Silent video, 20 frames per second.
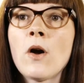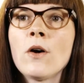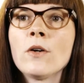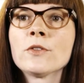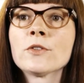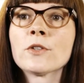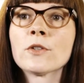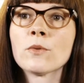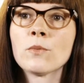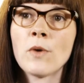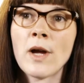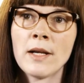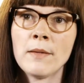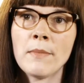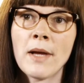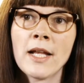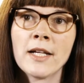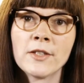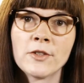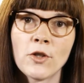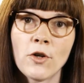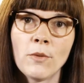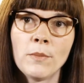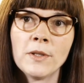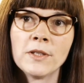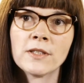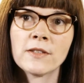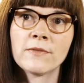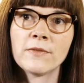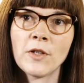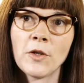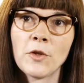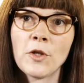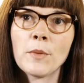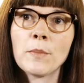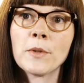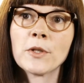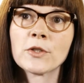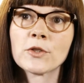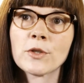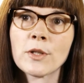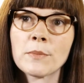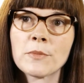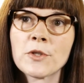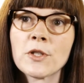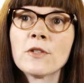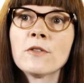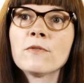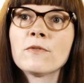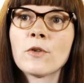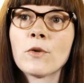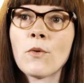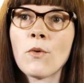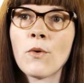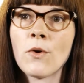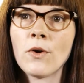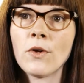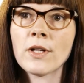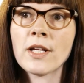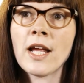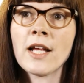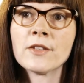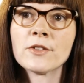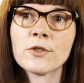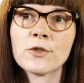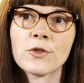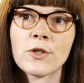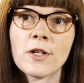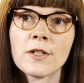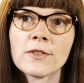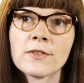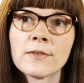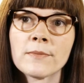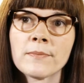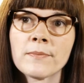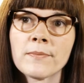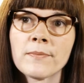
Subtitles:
altered when Manitobans filled their prescription for oral cancer drugs.